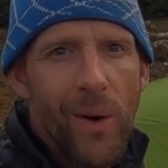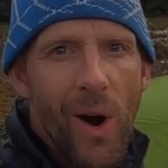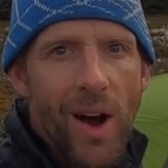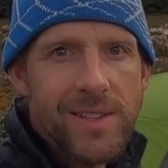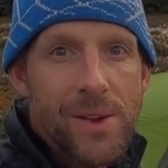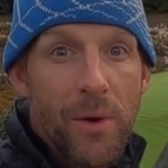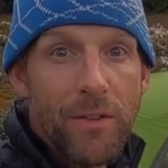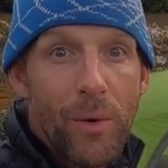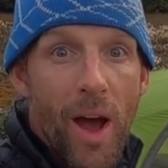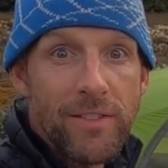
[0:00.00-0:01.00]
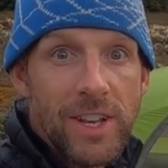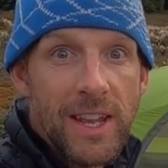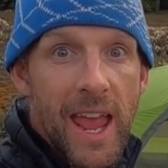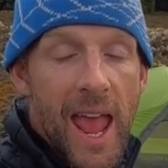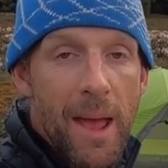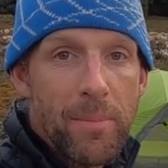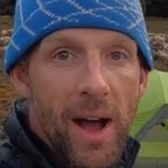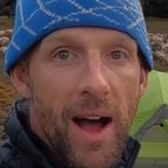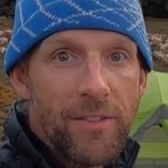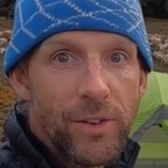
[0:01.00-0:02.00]
Oh, so we've arrived in camp
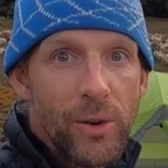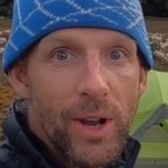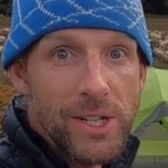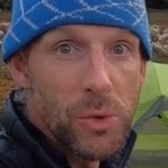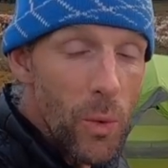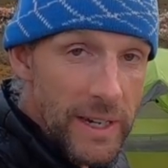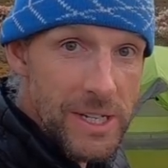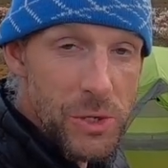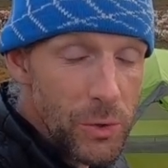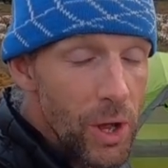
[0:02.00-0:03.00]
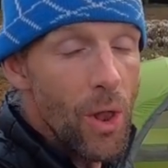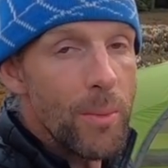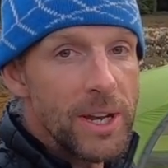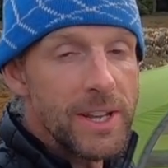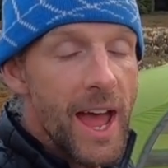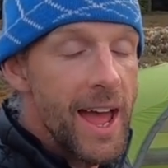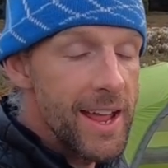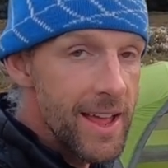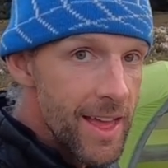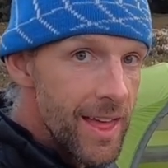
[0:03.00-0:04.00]
after a 22 kilometer day,